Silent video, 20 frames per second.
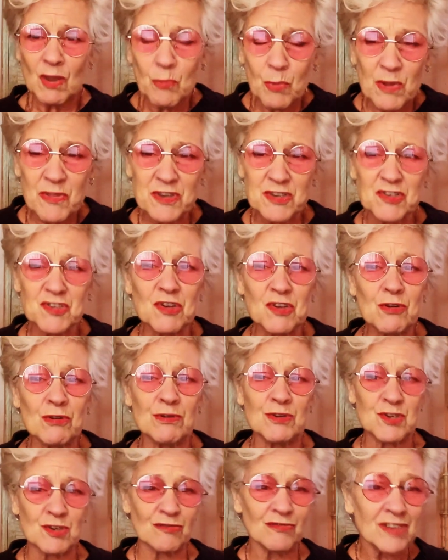With a
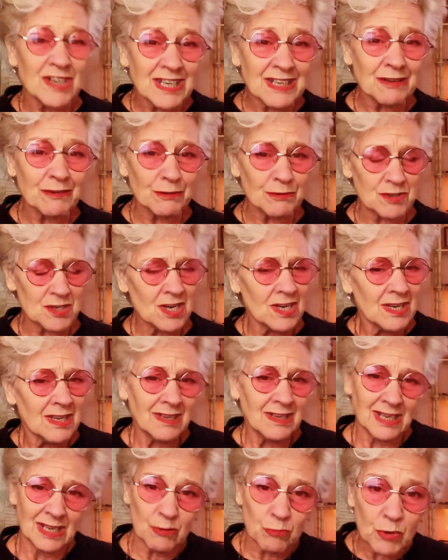surge of guilt, he